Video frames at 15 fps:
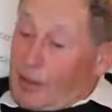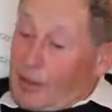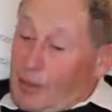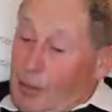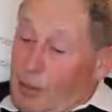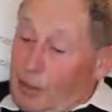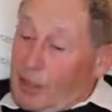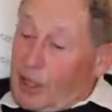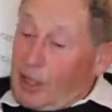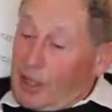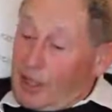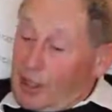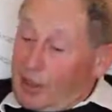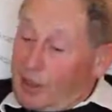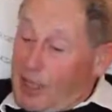there was a
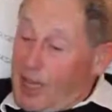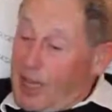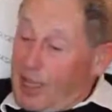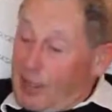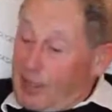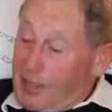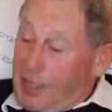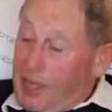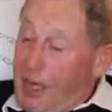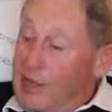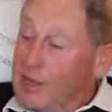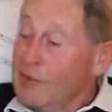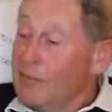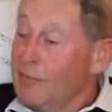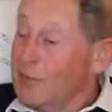little tale at the
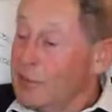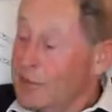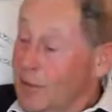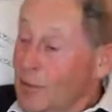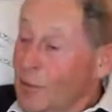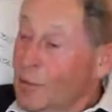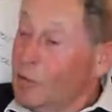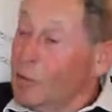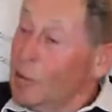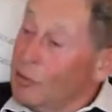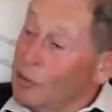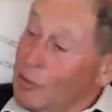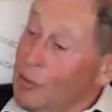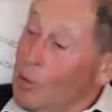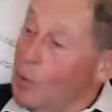end of it. We
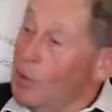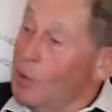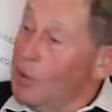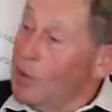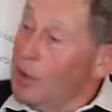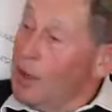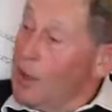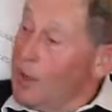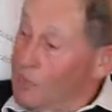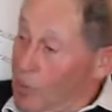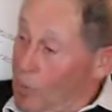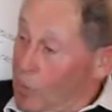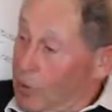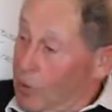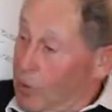put the boat in the
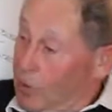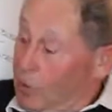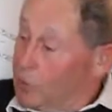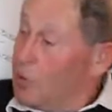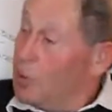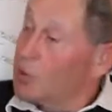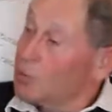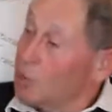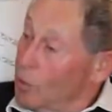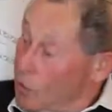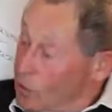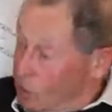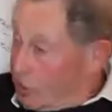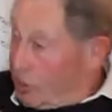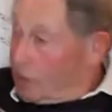lifeboat house because we
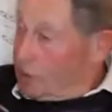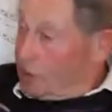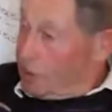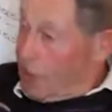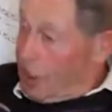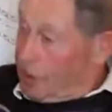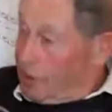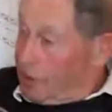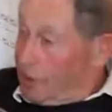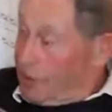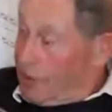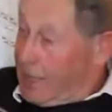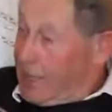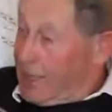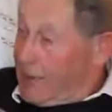were still sheltered
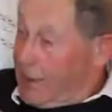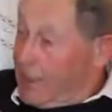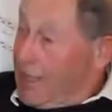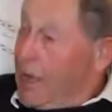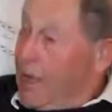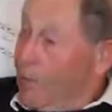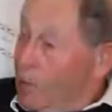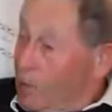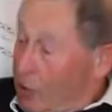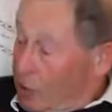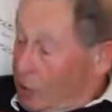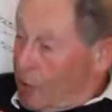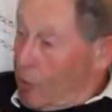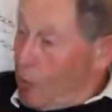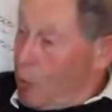there. And we
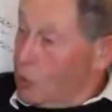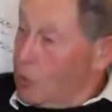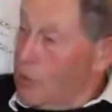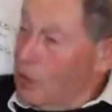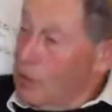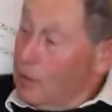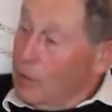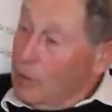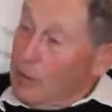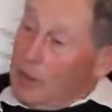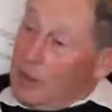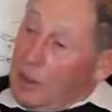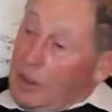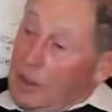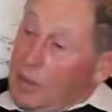got the boat in, and
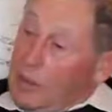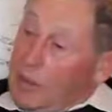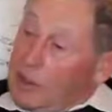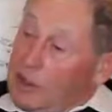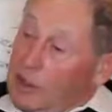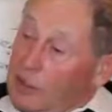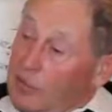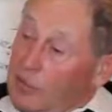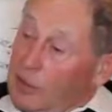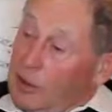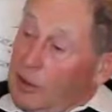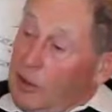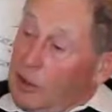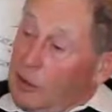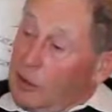myself and the
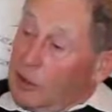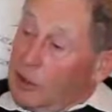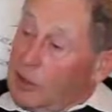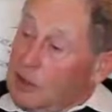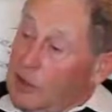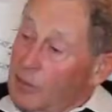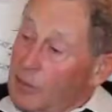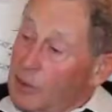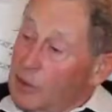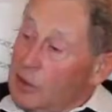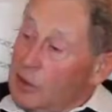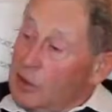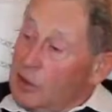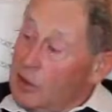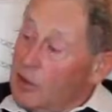coxswain examined it
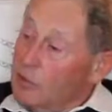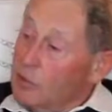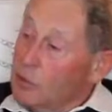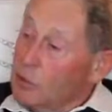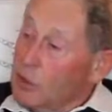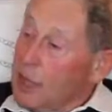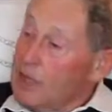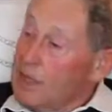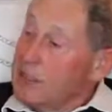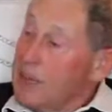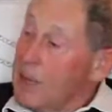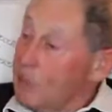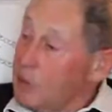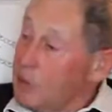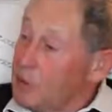to see if there was any
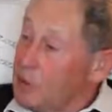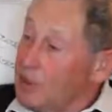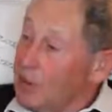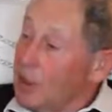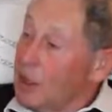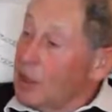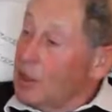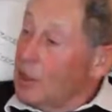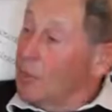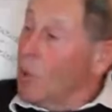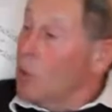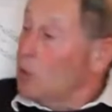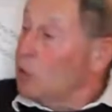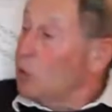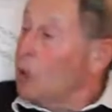damage. The
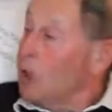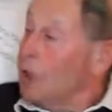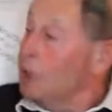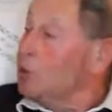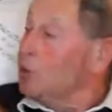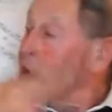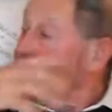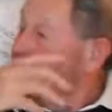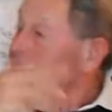boys were all anxious to